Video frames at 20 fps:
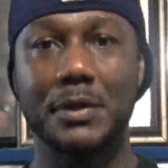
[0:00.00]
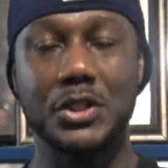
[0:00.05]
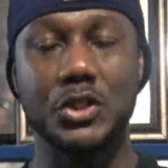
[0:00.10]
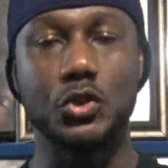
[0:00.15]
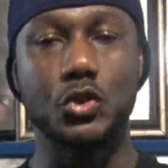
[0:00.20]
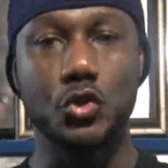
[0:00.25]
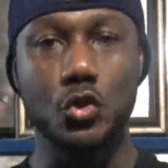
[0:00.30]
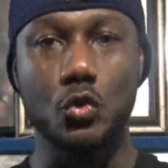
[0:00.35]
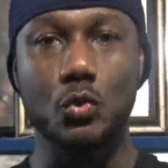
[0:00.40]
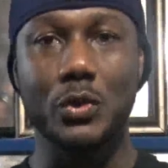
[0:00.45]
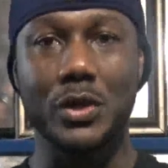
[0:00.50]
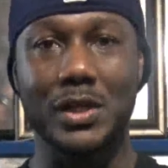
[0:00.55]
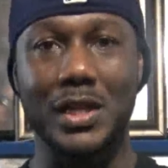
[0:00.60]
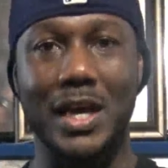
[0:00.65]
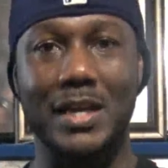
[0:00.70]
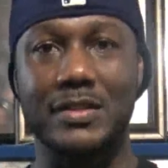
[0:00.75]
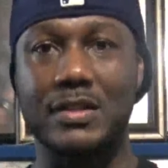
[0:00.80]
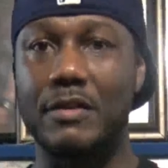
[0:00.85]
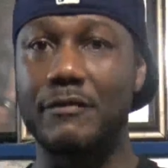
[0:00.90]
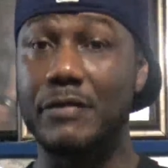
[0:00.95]
but you do
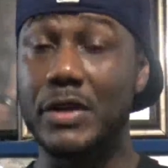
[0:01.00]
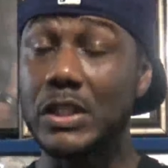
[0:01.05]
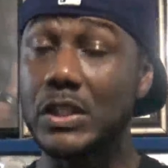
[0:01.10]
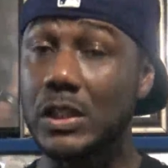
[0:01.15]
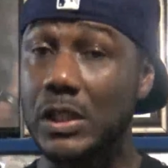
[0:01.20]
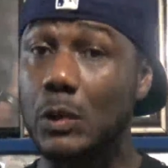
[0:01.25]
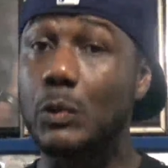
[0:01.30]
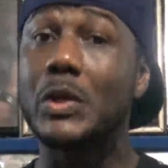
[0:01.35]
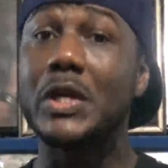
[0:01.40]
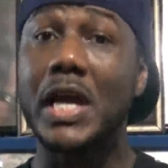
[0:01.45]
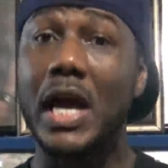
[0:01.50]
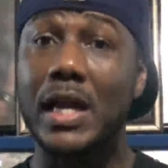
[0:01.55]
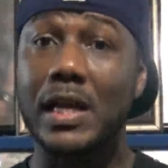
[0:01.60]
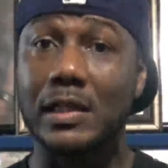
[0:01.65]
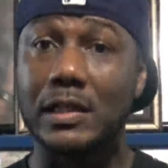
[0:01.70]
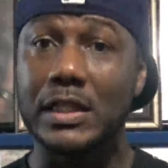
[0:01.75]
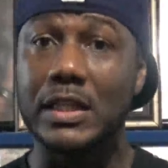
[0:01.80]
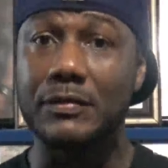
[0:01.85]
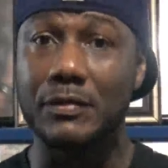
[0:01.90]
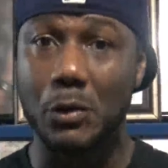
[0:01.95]
realize eventually we
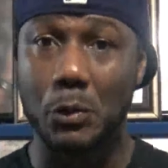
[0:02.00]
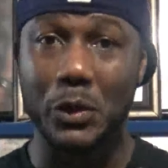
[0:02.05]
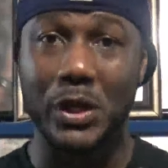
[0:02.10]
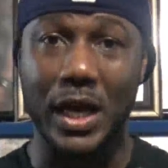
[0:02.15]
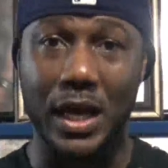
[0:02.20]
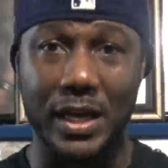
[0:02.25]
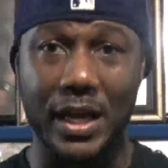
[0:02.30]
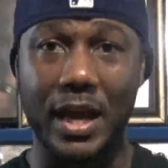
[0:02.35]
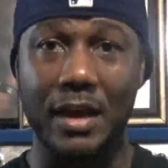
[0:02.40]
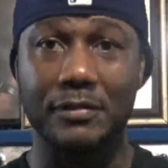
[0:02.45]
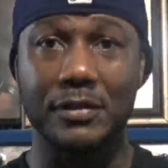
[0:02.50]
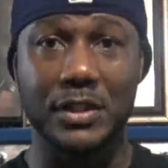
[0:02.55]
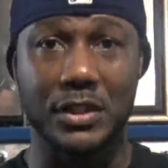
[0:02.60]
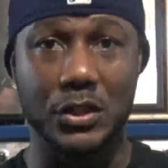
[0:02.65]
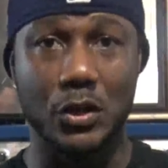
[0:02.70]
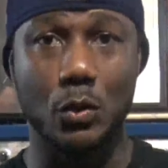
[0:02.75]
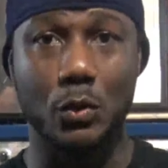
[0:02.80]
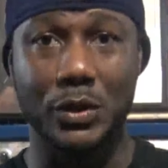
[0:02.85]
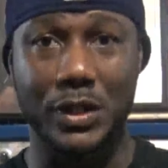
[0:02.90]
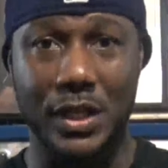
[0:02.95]
gotta leave and we kind of have to
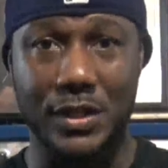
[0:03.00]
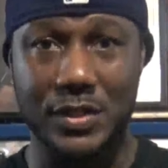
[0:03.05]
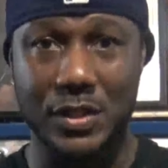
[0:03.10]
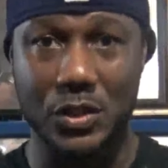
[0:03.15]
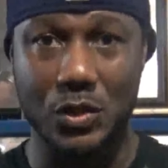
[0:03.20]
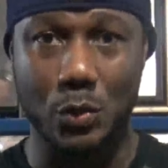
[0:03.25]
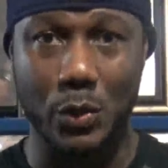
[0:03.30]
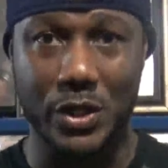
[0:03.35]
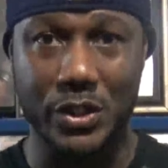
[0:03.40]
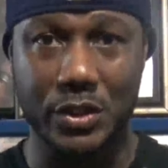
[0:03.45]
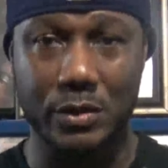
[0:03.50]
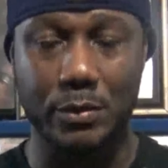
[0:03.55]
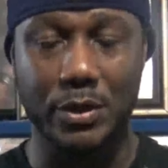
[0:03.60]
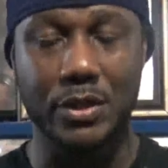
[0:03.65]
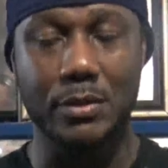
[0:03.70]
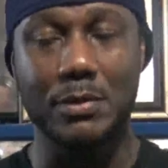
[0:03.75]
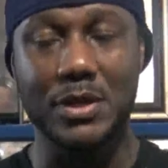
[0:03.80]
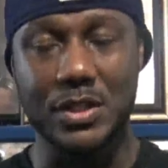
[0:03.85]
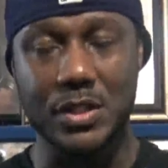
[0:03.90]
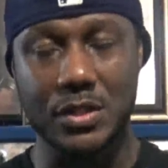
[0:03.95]
deal with that situation.
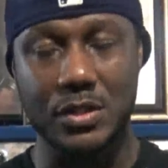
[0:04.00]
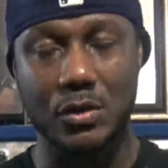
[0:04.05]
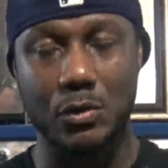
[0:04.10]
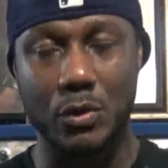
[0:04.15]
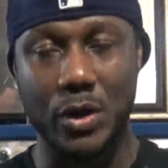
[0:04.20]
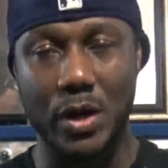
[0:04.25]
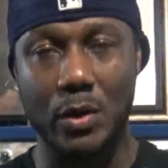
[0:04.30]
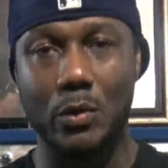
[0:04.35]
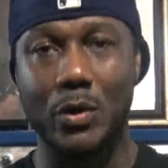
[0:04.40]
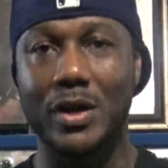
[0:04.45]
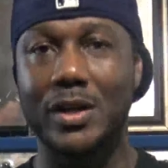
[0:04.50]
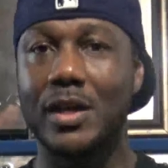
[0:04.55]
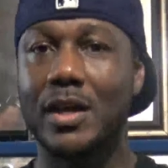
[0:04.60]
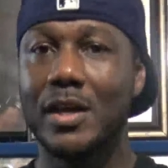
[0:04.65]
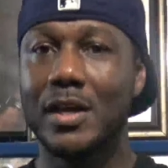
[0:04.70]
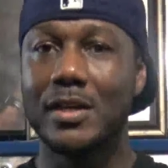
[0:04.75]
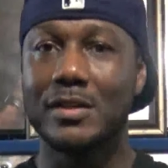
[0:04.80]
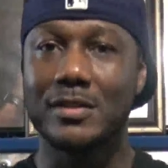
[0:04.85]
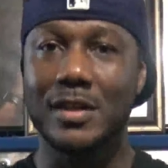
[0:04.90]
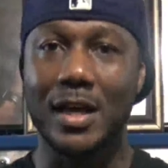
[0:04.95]
But The Mist is a great one.
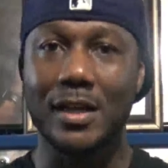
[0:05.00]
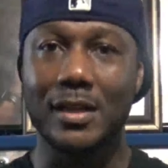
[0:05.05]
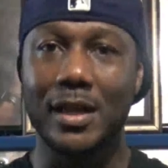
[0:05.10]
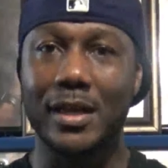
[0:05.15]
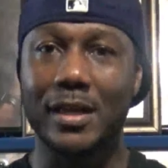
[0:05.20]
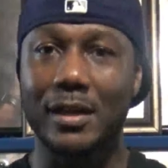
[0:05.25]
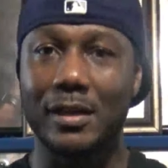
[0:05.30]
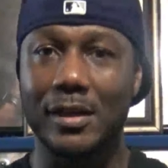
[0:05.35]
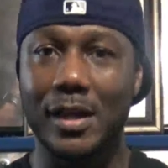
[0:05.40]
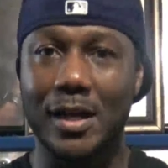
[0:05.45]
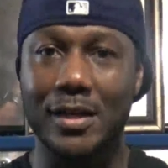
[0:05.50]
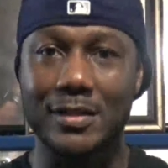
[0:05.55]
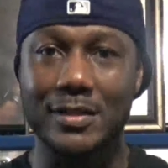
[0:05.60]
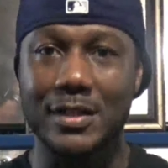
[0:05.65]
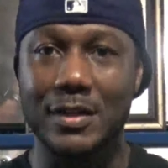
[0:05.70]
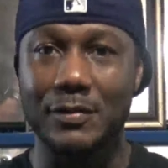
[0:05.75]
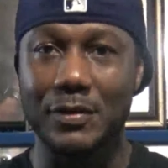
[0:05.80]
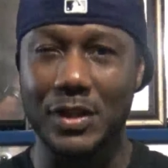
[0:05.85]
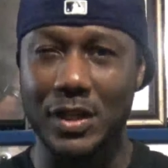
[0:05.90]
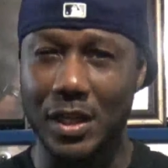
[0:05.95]
It's not like a lot of
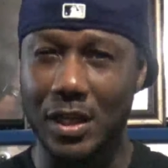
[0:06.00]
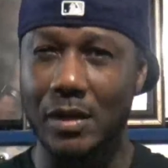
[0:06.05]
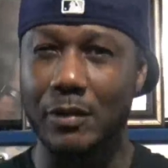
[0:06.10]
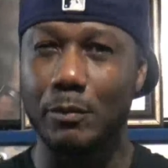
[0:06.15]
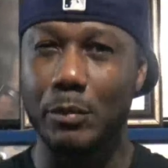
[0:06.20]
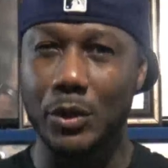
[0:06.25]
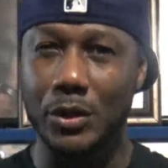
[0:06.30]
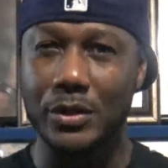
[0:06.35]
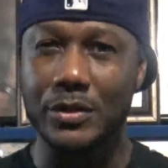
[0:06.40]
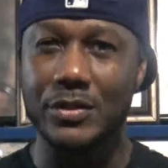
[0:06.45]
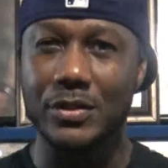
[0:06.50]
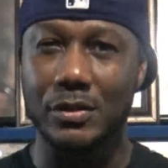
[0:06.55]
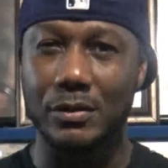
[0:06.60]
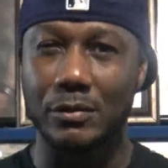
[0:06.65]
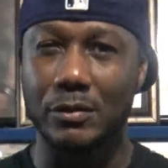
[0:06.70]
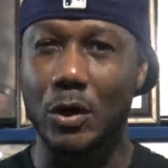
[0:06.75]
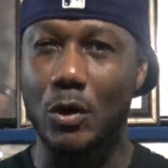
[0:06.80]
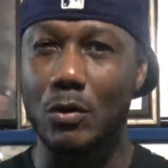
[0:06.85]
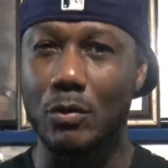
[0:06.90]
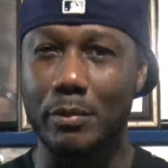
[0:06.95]
Stephen King books
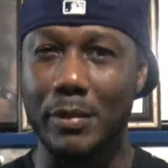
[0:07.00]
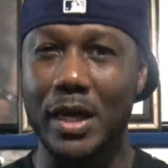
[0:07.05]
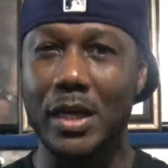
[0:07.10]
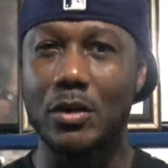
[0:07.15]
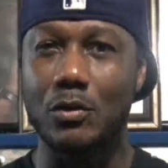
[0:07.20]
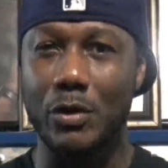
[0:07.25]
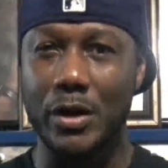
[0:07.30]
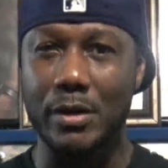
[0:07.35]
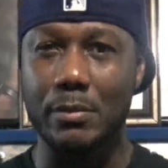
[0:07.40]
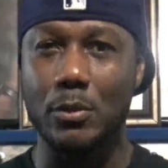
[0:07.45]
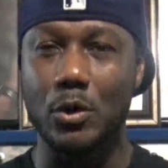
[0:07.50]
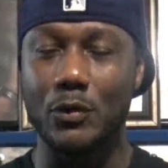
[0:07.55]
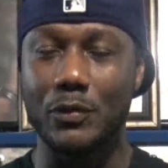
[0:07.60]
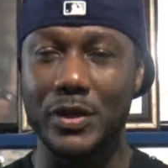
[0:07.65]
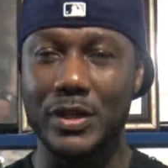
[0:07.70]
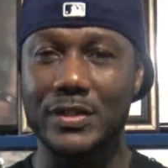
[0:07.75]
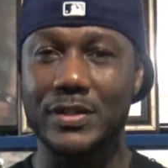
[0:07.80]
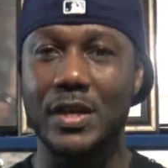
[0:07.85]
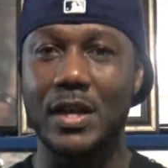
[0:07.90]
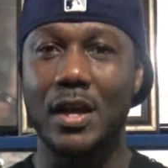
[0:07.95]
don't make great
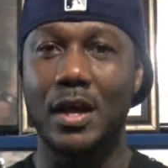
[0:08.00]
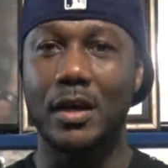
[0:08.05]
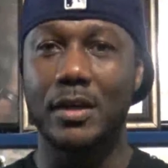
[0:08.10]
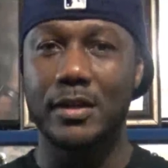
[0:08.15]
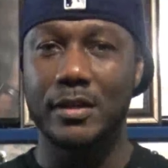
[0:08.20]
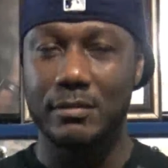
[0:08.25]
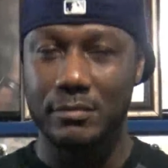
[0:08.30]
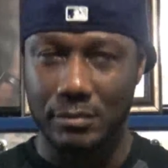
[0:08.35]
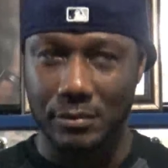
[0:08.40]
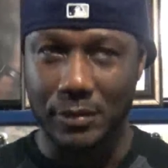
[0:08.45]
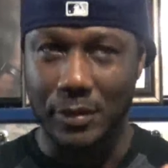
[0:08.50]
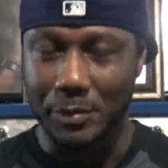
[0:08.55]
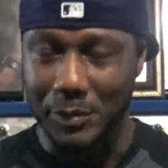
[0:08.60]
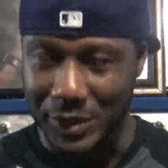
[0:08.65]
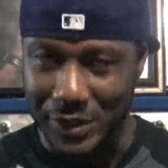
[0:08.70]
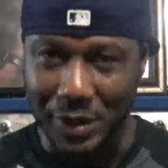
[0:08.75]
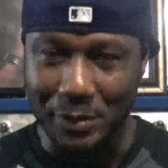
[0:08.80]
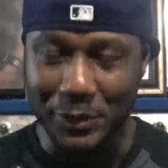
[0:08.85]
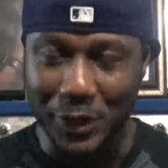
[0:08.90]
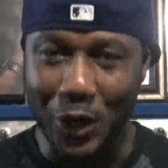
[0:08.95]
movies. I
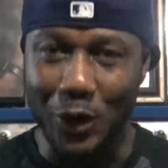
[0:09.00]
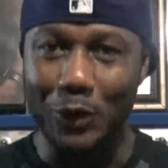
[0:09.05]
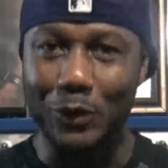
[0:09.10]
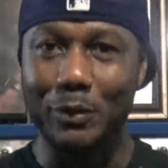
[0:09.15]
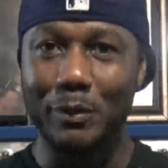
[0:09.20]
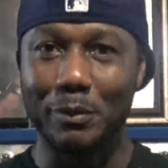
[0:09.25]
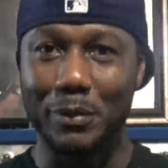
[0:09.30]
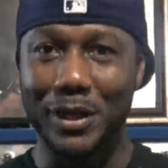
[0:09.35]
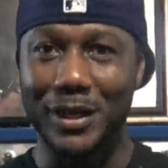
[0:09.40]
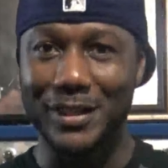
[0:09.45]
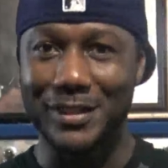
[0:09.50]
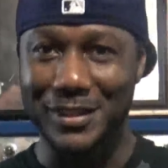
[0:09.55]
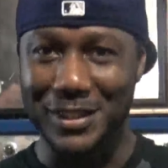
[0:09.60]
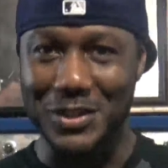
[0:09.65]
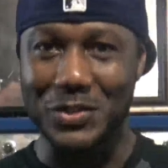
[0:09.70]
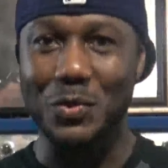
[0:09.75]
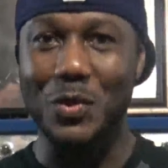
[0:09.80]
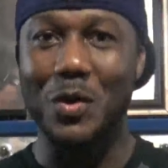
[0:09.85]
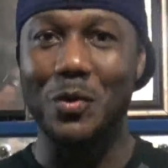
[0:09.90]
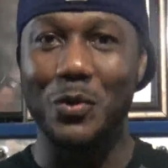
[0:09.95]
mean, some don't, but
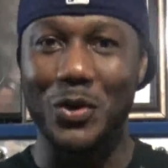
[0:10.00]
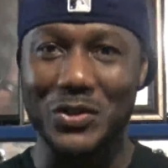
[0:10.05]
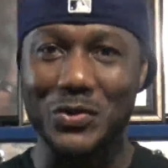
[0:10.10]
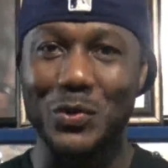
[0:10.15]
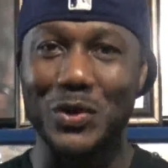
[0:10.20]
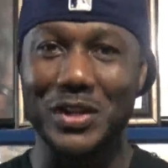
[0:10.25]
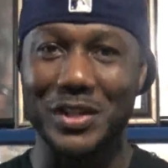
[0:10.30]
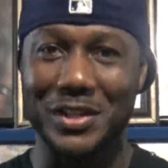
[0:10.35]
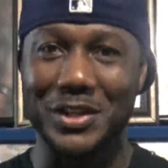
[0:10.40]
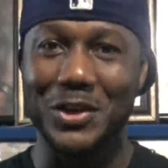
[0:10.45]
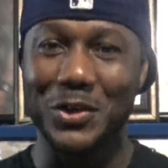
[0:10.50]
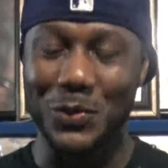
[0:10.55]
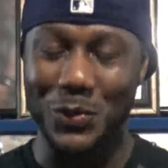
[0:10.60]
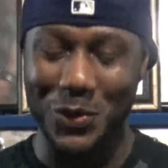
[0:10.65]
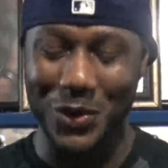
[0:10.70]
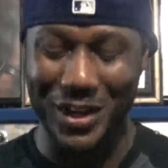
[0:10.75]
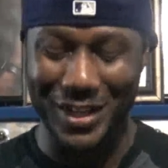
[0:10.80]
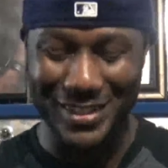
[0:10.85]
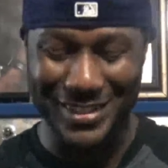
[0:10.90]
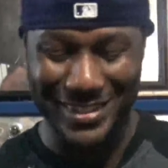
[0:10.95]
this one was one of the good
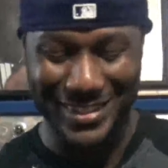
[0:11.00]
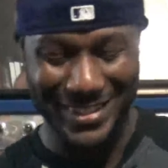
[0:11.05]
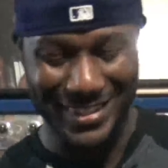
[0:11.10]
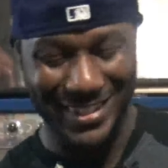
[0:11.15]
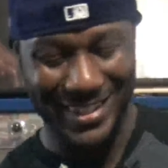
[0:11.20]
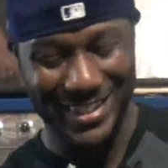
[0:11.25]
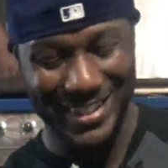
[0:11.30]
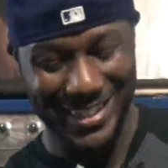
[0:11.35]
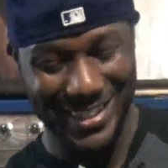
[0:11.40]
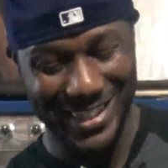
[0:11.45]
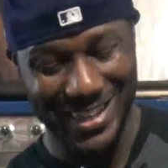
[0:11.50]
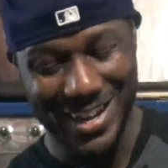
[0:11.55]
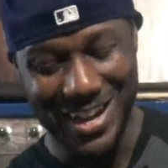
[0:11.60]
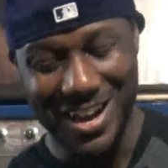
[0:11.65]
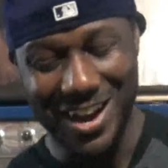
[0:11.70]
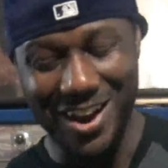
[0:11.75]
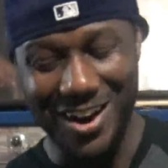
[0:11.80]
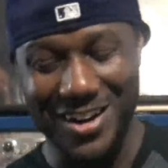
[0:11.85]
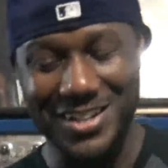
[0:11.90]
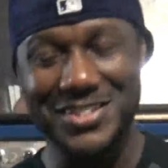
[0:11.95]
ones.
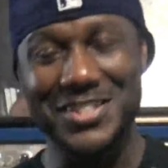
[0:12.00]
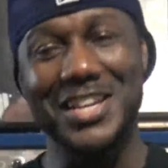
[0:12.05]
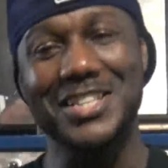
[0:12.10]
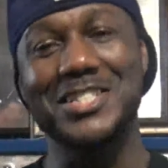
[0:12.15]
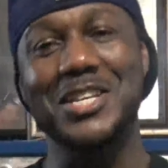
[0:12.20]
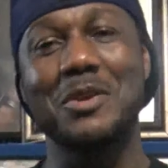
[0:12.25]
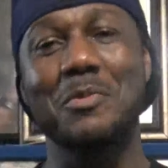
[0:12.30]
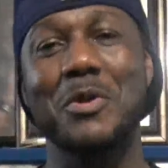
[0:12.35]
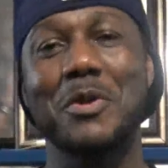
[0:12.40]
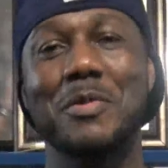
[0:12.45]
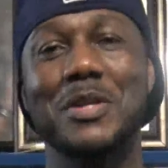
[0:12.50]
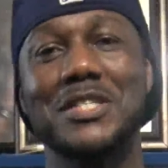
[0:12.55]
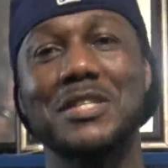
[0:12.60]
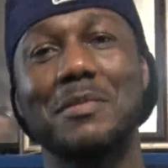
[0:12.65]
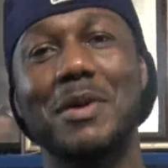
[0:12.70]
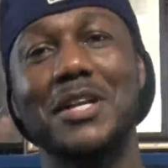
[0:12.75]
All right, so that's gonna bring me to